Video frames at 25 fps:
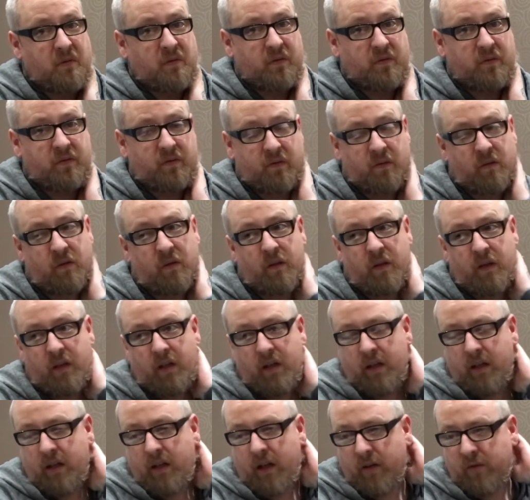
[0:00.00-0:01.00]
so
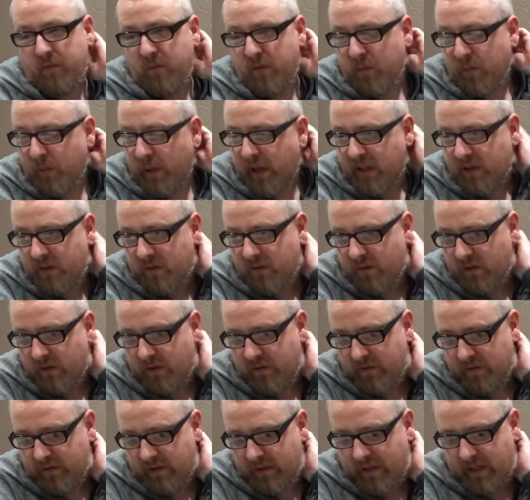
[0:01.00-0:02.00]
I've been back to work for
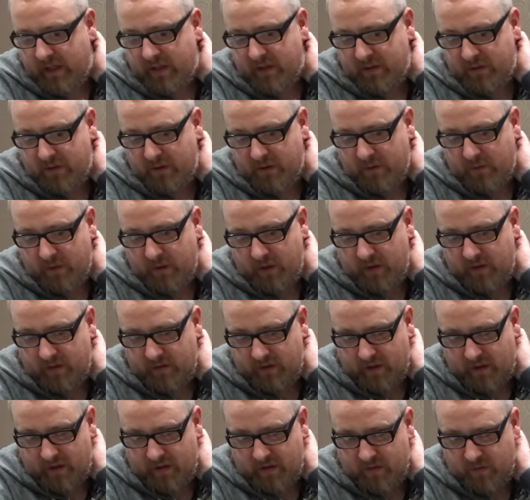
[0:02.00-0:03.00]
the last 3 weeks
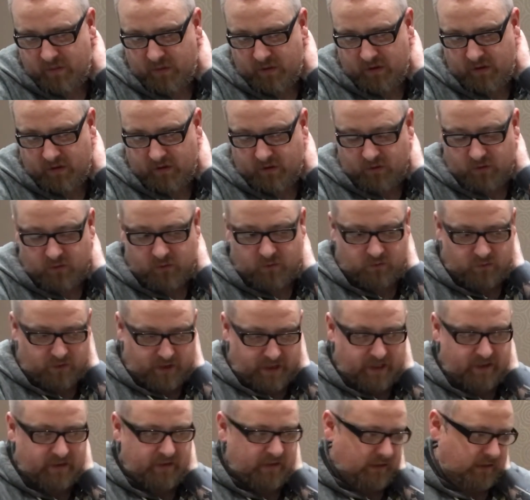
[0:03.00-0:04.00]
and it's been
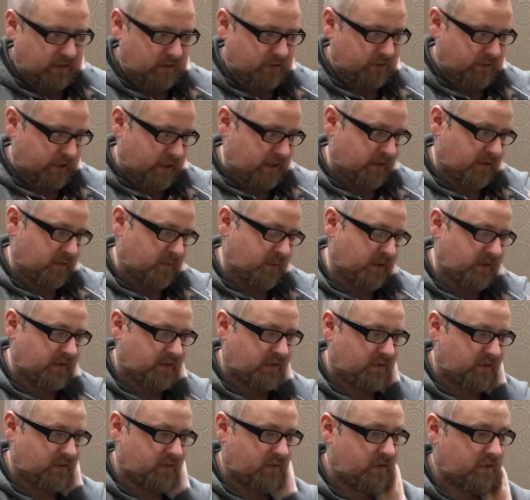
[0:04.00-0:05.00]
crazy busy,
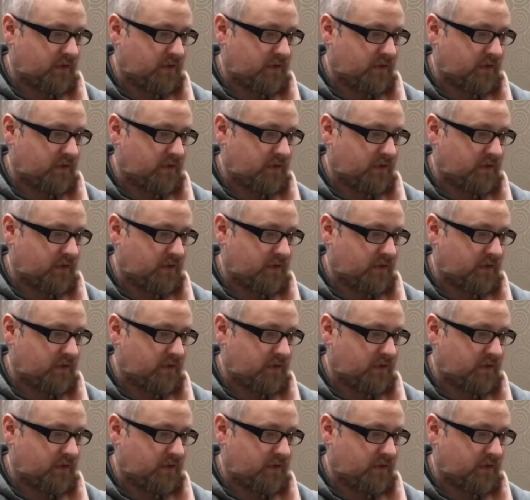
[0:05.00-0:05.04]
so